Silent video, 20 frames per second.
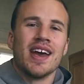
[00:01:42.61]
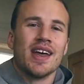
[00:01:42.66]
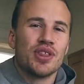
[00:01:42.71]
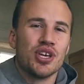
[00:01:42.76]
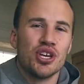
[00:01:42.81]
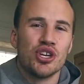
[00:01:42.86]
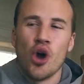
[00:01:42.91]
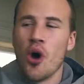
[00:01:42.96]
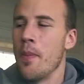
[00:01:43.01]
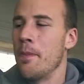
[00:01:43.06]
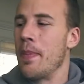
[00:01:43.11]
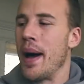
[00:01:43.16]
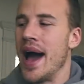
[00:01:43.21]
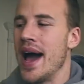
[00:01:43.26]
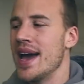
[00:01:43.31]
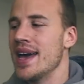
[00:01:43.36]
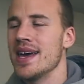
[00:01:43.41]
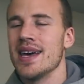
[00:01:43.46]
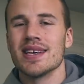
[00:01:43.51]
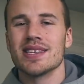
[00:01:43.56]
then don't
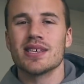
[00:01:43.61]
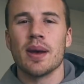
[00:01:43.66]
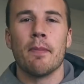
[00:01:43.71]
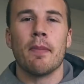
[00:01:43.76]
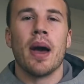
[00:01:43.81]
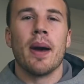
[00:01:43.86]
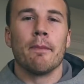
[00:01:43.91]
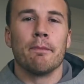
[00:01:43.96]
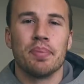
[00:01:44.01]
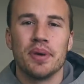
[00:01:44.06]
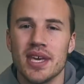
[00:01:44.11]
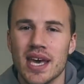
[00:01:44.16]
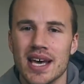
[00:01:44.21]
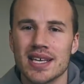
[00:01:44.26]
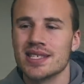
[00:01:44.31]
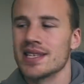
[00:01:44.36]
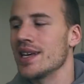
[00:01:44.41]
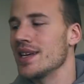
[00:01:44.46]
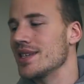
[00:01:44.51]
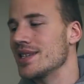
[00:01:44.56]
buy some
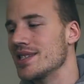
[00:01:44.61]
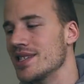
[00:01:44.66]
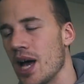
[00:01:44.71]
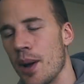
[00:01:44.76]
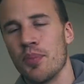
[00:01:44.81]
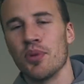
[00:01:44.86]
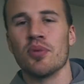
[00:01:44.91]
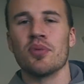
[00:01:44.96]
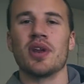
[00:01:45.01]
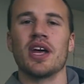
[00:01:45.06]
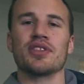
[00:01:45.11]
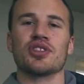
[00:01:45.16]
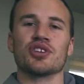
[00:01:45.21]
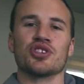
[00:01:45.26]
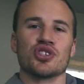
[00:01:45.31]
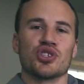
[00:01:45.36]
BS supplement at the